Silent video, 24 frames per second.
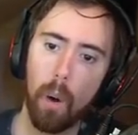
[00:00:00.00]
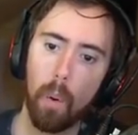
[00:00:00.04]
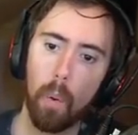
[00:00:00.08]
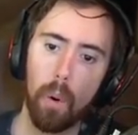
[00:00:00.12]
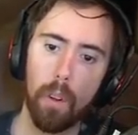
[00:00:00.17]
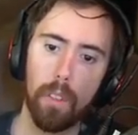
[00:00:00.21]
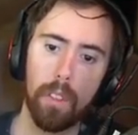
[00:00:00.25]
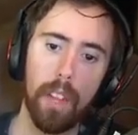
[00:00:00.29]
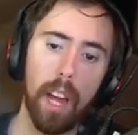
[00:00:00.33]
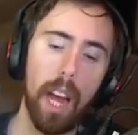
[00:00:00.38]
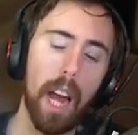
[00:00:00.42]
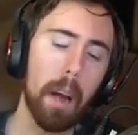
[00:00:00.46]

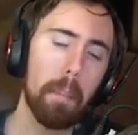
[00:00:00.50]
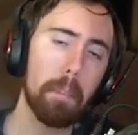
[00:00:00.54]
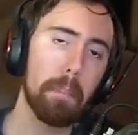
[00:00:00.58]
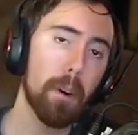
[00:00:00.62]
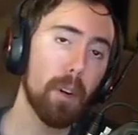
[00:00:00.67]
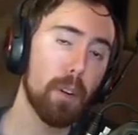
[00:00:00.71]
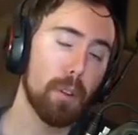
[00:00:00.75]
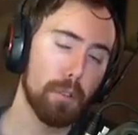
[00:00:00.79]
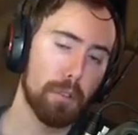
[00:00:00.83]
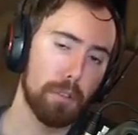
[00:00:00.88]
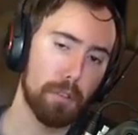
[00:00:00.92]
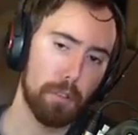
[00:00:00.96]
Well, not
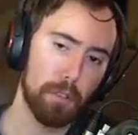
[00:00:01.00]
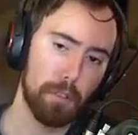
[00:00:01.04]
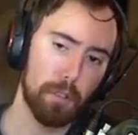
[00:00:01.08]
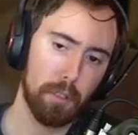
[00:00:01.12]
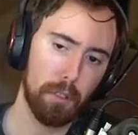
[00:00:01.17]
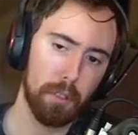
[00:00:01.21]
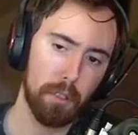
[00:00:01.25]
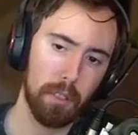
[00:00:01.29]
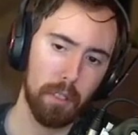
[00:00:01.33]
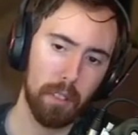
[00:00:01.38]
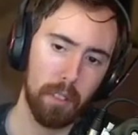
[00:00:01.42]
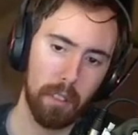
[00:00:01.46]

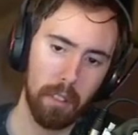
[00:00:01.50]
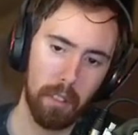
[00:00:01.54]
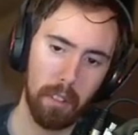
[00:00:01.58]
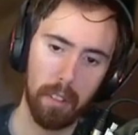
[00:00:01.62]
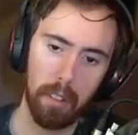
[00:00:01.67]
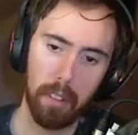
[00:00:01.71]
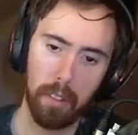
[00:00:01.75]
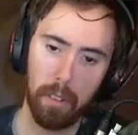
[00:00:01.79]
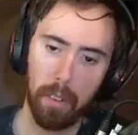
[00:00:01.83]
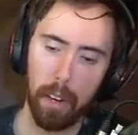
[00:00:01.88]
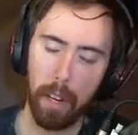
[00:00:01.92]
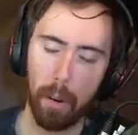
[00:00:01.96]
boosts.
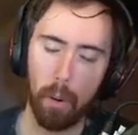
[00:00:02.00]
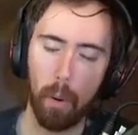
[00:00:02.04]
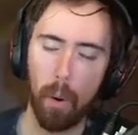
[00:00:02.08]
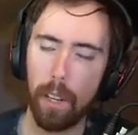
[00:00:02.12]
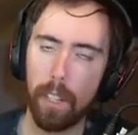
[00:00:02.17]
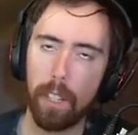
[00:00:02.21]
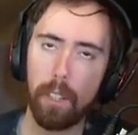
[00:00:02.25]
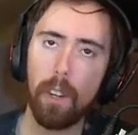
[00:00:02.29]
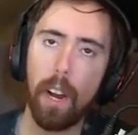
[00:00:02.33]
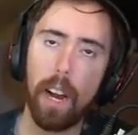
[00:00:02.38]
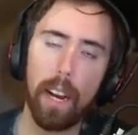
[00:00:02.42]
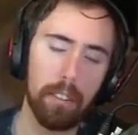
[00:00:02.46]
Like, well,
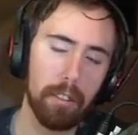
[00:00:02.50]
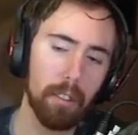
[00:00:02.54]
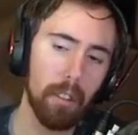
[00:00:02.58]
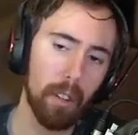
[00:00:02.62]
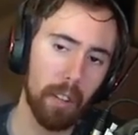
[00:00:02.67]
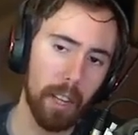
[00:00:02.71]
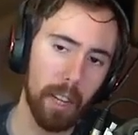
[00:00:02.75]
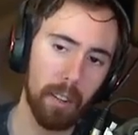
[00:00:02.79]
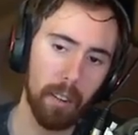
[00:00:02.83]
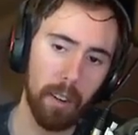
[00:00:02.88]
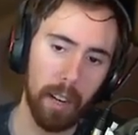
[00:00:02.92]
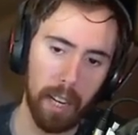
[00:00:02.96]
you guys know
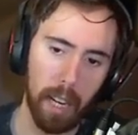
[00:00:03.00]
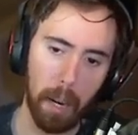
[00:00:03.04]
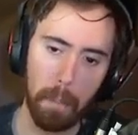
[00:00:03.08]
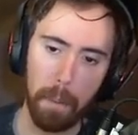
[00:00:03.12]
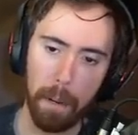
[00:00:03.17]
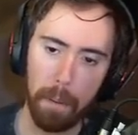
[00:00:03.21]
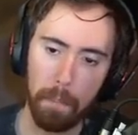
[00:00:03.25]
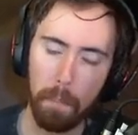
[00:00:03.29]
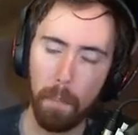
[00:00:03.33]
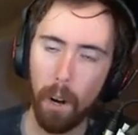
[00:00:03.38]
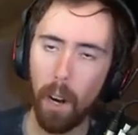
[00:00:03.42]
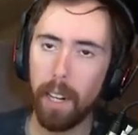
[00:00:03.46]
that. Like, I
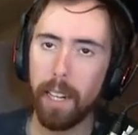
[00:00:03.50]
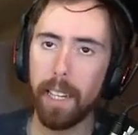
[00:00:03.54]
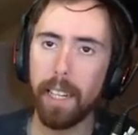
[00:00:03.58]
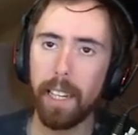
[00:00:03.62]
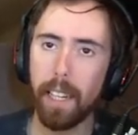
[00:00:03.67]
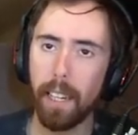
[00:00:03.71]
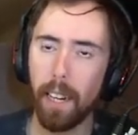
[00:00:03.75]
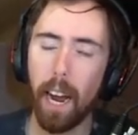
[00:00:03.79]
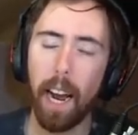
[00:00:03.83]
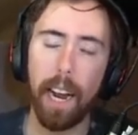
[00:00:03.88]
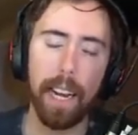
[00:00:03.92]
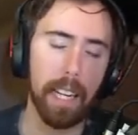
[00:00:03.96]
mean, money
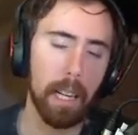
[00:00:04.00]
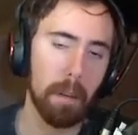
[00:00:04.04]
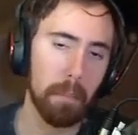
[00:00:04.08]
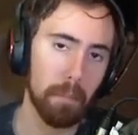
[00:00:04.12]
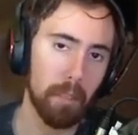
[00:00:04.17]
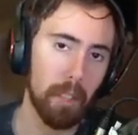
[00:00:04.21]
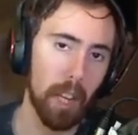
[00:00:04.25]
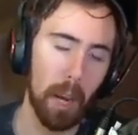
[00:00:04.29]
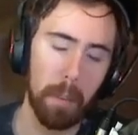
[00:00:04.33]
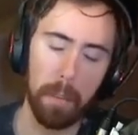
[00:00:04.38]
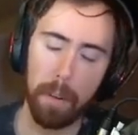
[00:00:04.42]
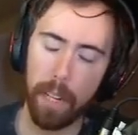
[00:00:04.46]
and
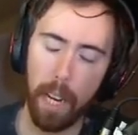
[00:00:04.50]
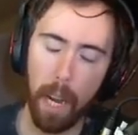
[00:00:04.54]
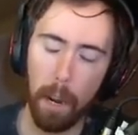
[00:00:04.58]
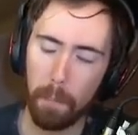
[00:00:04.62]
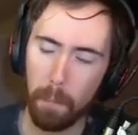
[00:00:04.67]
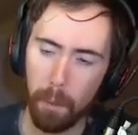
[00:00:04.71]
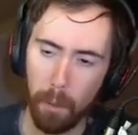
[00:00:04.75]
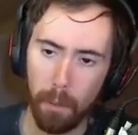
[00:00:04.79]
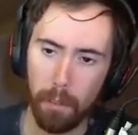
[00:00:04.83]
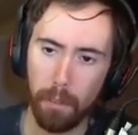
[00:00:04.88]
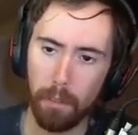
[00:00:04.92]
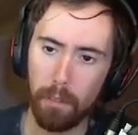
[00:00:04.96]
items, yeah, but not
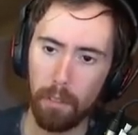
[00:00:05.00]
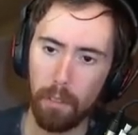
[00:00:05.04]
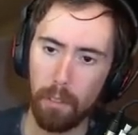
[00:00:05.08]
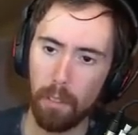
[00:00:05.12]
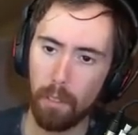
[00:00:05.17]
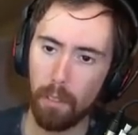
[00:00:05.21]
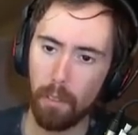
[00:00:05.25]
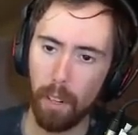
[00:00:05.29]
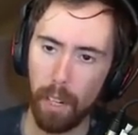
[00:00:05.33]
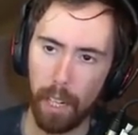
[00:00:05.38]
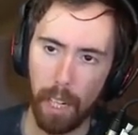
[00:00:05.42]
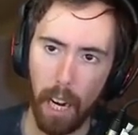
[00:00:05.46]
boosts.
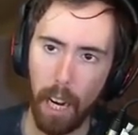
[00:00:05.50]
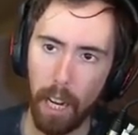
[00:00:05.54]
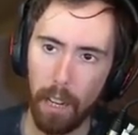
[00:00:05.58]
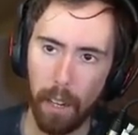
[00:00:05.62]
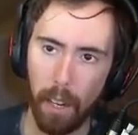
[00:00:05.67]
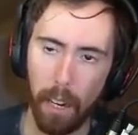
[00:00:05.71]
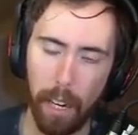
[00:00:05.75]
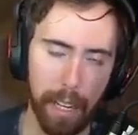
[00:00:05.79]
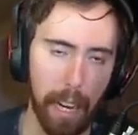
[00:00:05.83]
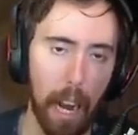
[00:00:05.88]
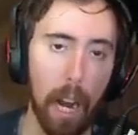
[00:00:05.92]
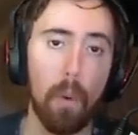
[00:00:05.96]
Like,
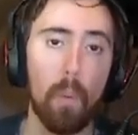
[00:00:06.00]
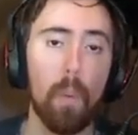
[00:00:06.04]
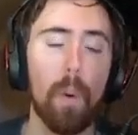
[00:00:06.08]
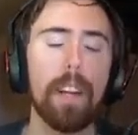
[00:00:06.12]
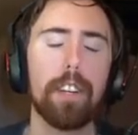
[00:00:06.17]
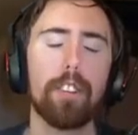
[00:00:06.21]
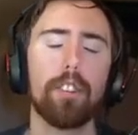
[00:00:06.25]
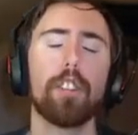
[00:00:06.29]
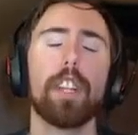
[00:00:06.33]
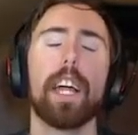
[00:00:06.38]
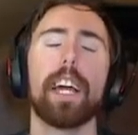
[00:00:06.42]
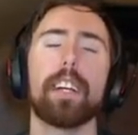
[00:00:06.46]
I
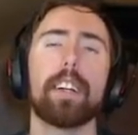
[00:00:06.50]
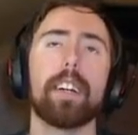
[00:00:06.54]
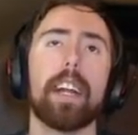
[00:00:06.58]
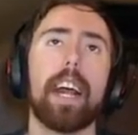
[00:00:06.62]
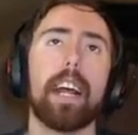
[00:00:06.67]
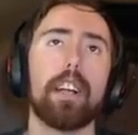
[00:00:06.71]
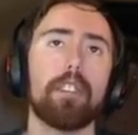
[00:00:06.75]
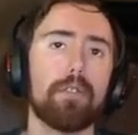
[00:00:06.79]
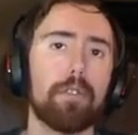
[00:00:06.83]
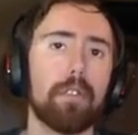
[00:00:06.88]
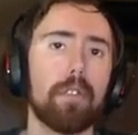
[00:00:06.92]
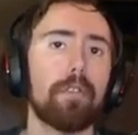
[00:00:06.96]
wish that I could
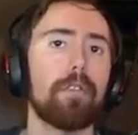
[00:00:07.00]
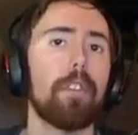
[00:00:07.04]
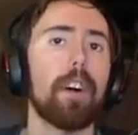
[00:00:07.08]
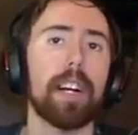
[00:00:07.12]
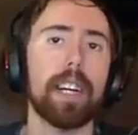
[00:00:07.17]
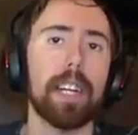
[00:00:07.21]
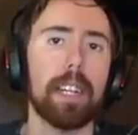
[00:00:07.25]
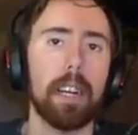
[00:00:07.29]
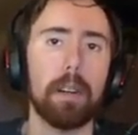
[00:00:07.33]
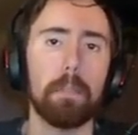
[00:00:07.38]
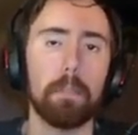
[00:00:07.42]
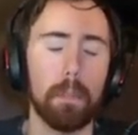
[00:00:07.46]
ask for
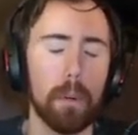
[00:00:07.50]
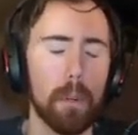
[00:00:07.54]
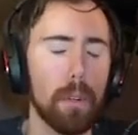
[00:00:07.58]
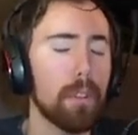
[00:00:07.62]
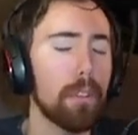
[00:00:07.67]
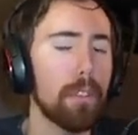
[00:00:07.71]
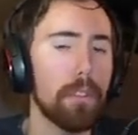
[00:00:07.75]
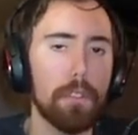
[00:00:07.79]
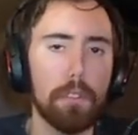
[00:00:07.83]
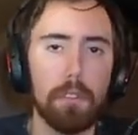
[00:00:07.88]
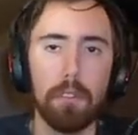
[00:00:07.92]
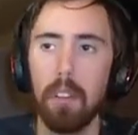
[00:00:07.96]
fucking
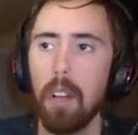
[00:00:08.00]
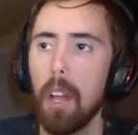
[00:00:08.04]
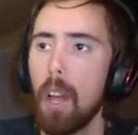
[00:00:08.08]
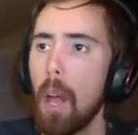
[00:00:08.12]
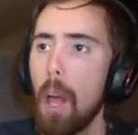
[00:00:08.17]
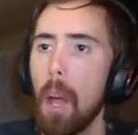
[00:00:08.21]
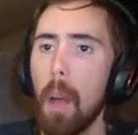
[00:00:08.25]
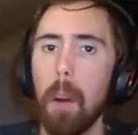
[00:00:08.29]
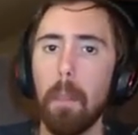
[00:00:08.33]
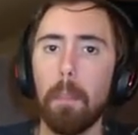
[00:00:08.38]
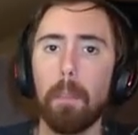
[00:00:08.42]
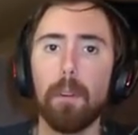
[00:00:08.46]
boosts,
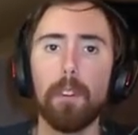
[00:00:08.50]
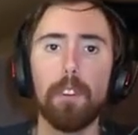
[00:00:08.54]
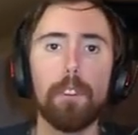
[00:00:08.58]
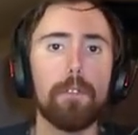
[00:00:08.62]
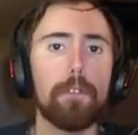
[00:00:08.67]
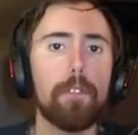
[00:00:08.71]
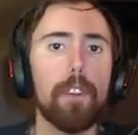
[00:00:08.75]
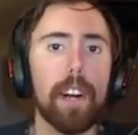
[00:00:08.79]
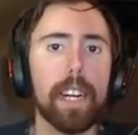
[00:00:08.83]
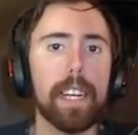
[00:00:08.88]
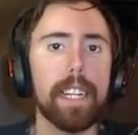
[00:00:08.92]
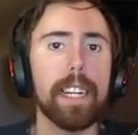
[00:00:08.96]
but you
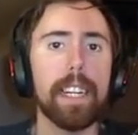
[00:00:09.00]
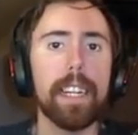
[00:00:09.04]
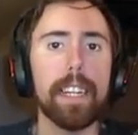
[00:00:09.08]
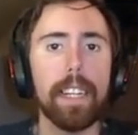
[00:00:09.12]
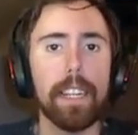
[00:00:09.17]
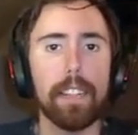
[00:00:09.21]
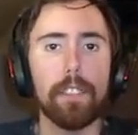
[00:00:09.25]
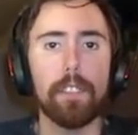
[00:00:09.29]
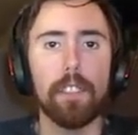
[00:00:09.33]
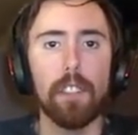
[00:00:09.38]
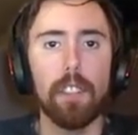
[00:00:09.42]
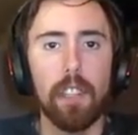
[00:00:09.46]
fucking
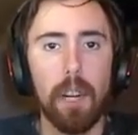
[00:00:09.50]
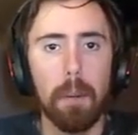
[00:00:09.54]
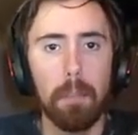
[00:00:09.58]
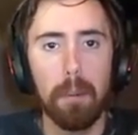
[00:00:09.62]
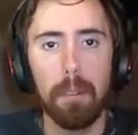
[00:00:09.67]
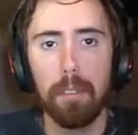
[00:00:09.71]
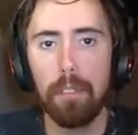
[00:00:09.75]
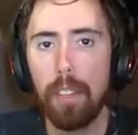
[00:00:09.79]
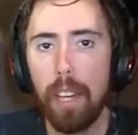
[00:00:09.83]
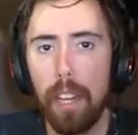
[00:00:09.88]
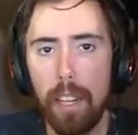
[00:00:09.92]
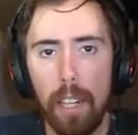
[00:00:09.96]
idiots in
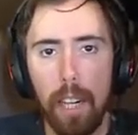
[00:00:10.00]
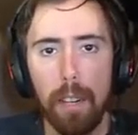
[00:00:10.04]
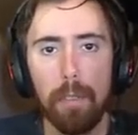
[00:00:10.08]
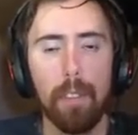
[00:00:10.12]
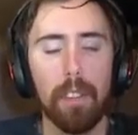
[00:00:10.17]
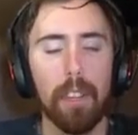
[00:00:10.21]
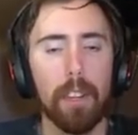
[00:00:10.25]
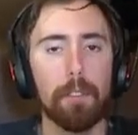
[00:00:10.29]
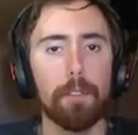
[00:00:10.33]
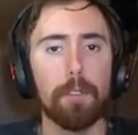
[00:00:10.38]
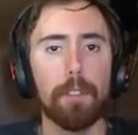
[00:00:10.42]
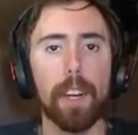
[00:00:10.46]
Olympus can't
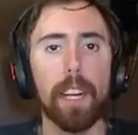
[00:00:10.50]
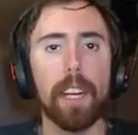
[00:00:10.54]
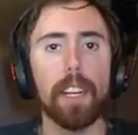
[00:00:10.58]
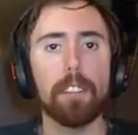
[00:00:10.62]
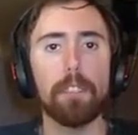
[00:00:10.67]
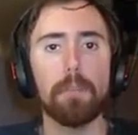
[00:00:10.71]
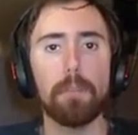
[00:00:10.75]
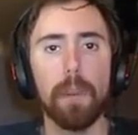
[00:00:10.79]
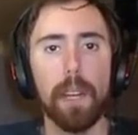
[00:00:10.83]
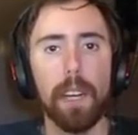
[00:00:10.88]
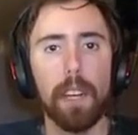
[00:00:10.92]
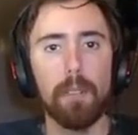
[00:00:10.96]
level that
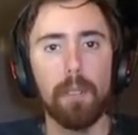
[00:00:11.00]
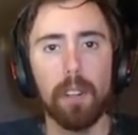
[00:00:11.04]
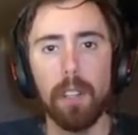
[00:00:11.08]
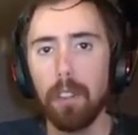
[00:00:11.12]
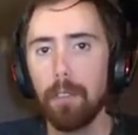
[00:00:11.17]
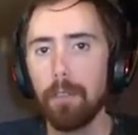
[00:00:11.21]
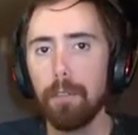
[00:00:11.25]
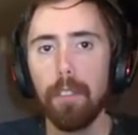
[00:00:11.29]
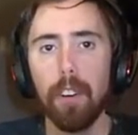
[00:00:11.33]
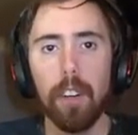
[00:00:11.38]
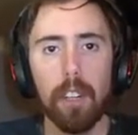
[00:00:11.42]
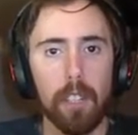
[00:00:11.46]
fast, man. What
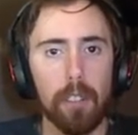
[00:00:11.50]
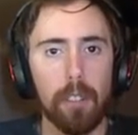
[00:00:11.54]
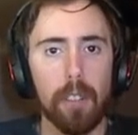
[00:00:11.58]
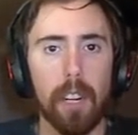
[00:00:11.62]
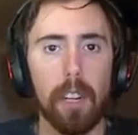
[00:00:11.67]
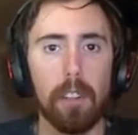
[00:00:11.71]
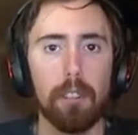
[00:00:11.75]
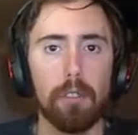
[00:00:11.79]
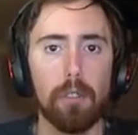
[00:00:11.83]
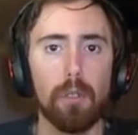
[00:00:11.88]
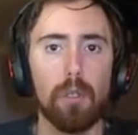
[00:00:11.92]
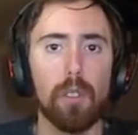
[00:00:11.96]
the fuck you
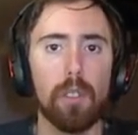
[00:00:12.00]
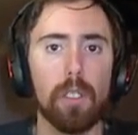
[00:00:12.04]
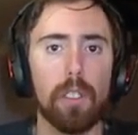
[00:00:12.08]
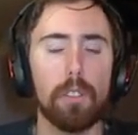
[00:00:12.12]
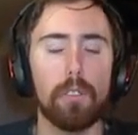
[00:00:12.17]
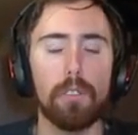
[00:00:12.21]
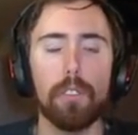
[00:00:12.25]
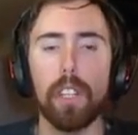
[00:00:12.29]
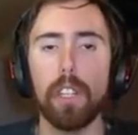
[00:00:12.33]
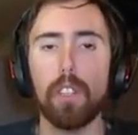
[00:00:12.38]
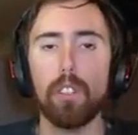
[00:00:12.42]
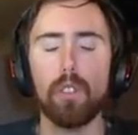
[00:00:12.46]
guys doing?
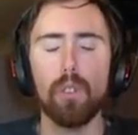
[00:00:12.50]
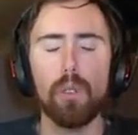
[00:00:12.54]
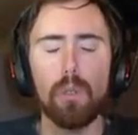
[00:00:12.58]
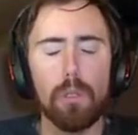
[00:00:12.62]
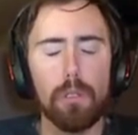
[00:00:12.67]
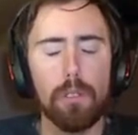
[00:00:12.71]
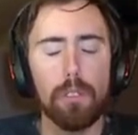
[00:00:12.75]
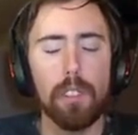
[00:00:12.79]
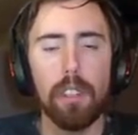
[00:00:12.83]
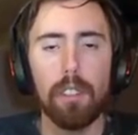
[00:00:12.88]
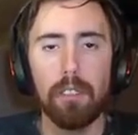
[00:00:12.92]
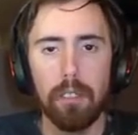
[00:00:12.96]
There's like
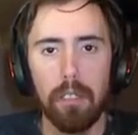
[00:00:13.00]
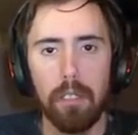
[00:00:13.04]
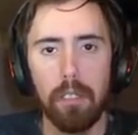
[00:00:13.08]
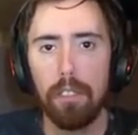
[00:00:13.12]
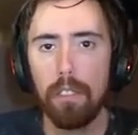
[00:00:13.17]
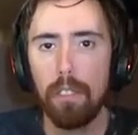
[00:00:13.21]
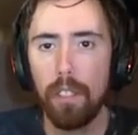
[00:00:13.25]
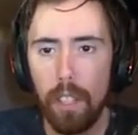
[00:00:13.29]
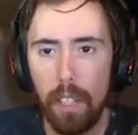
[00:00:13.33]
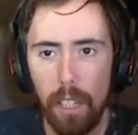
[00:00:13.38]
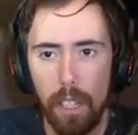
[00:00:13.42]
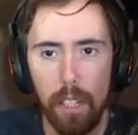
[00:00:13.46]

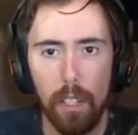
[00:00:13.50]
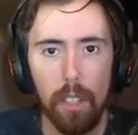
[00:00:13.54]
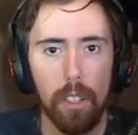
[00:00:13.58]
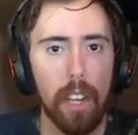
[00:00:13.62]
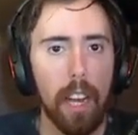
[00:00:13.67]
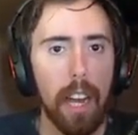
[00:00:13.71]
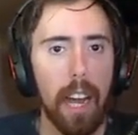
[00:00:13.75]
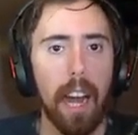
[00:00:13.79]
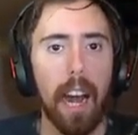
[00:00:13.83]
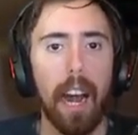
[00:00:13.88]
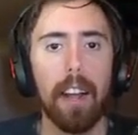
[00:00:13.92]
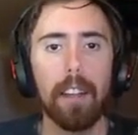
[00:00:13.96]
260s in the guild.
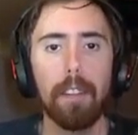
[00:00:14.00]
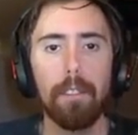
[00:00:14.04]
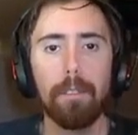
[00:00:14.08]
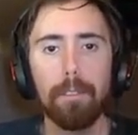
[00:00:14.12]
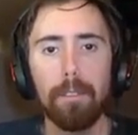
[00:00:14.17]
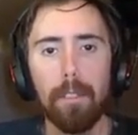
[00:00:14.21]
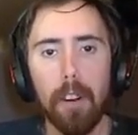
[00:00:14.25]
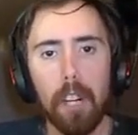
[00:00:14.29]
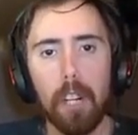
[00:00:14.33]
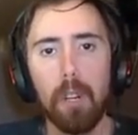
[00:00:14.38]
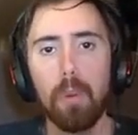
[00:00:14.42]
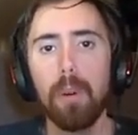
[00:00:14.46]
How the
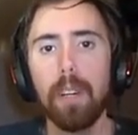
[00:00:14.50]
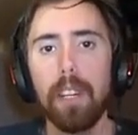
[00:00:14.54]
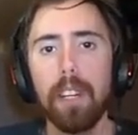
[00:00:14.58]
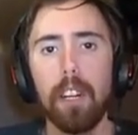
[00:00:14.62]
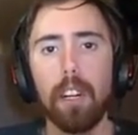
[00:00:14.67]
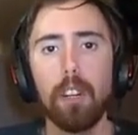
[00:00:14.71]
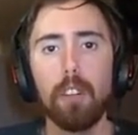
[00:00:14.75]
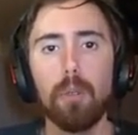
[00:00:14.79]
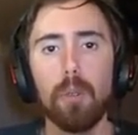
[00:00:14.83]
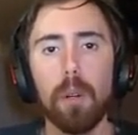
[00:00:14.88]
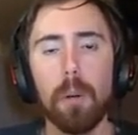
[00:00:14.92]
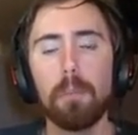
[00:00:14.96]
fuck are we
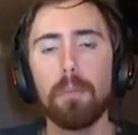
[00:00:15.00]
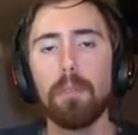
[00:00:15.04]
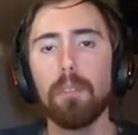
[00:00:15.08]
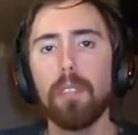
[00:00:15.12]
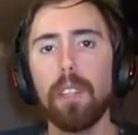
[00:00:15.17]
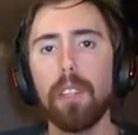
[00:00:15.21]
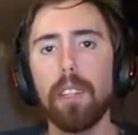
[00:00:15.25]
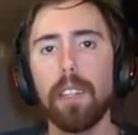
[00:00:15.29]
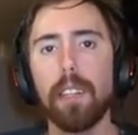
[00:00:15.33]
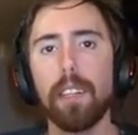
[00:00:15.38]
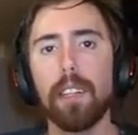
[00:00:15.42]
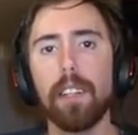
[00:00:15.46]
gonna do
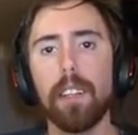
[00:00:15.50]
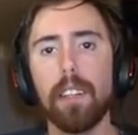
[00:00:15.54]
MC?